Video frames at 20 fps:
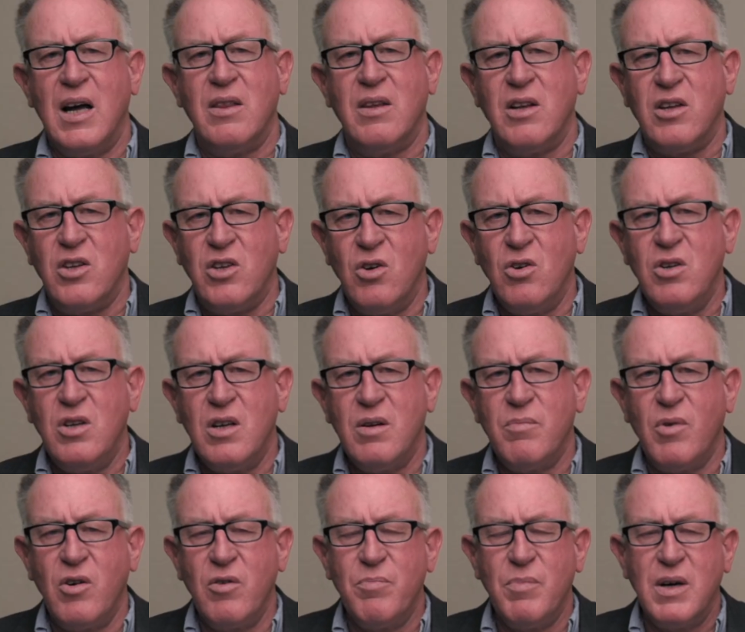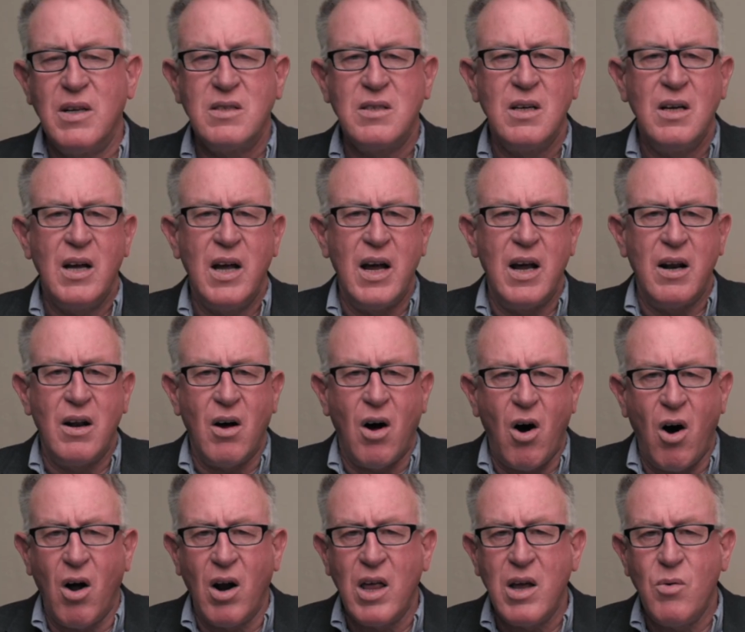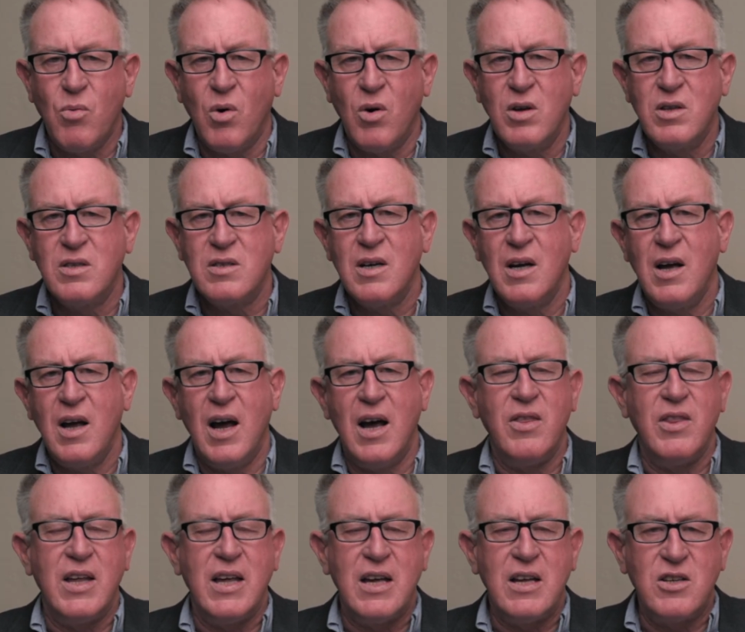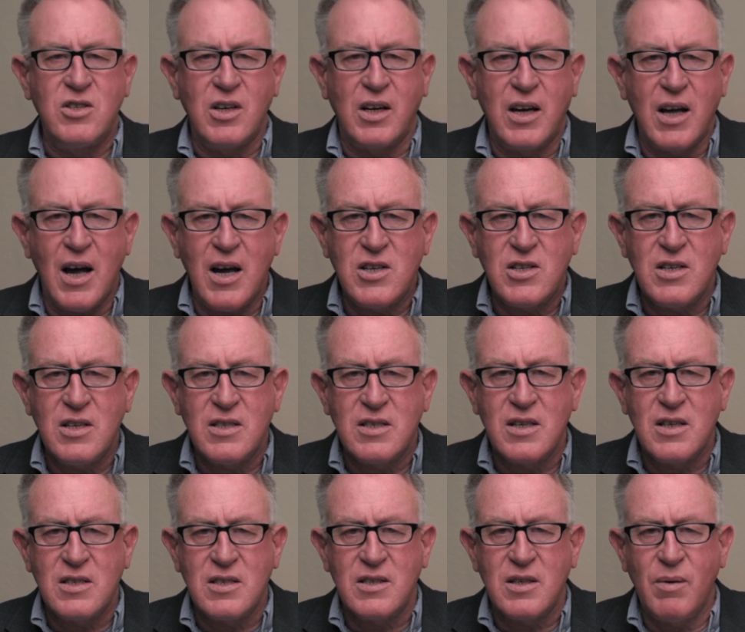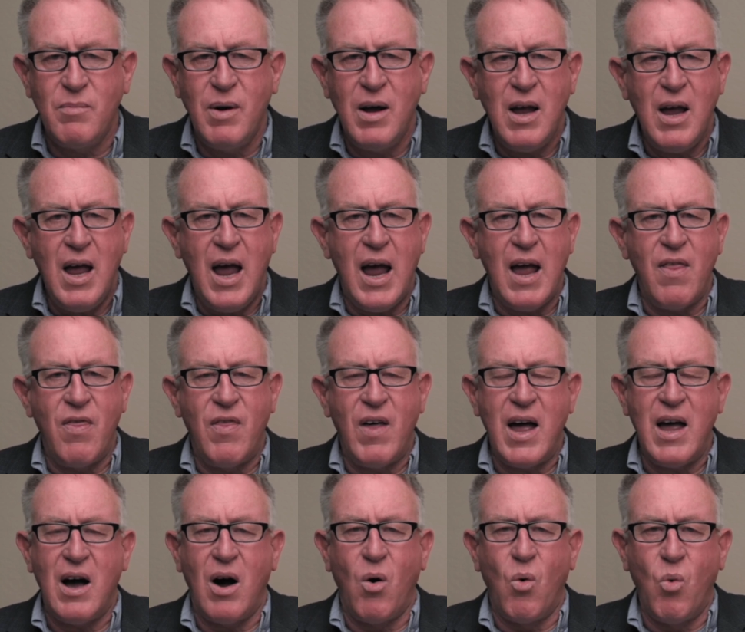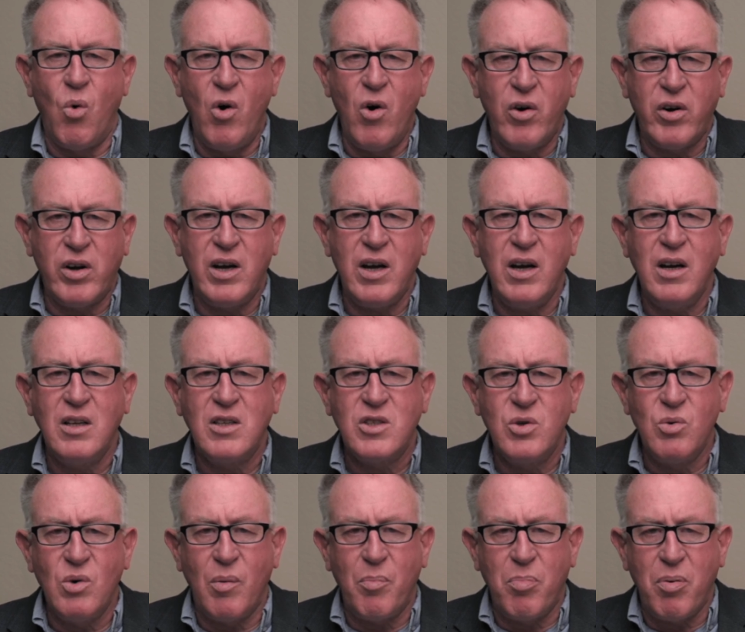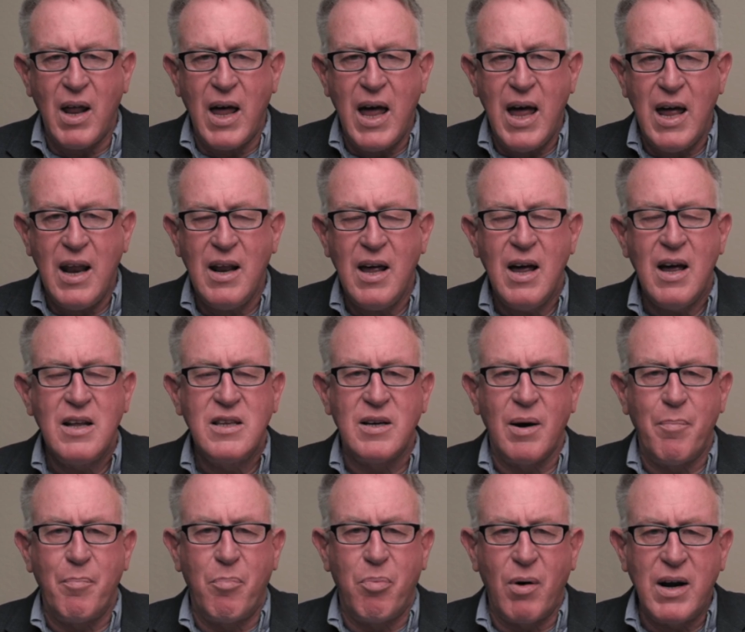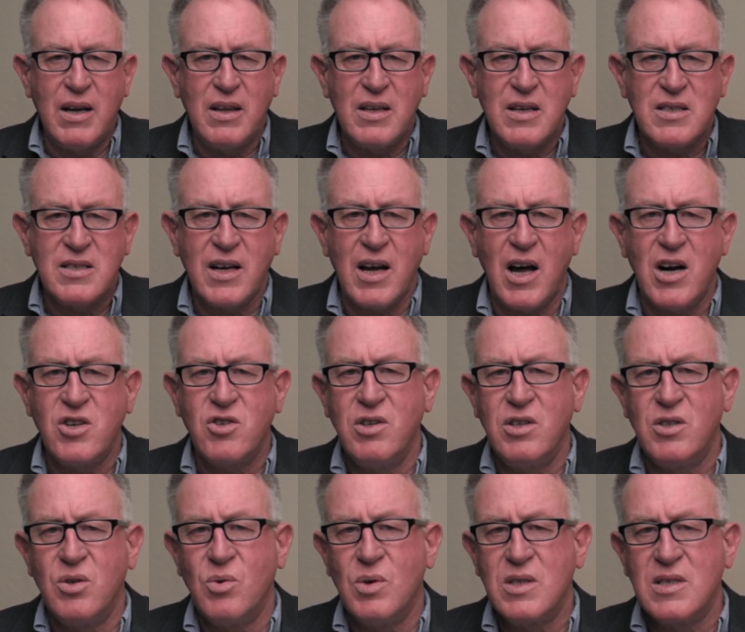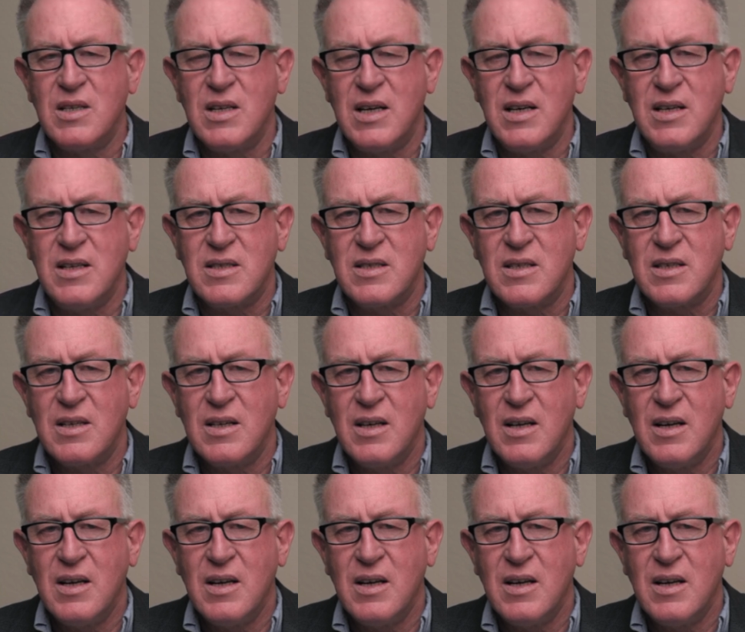in the union movement, in Hollywood, in the education system, and they are working to a plan to bring this country to its knees.